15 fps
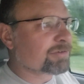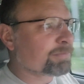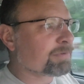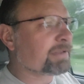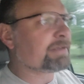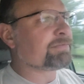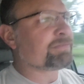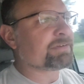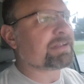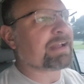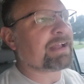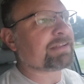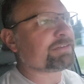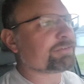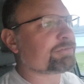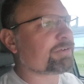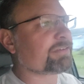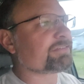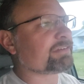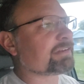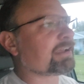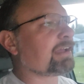to believe in God, to
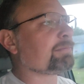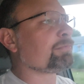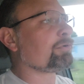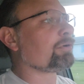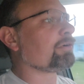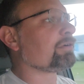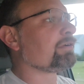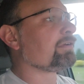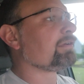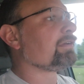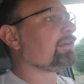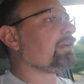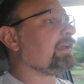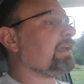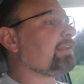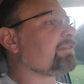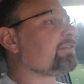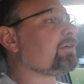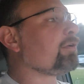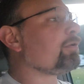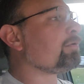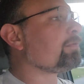trust in God more. And
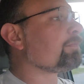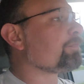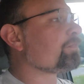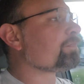so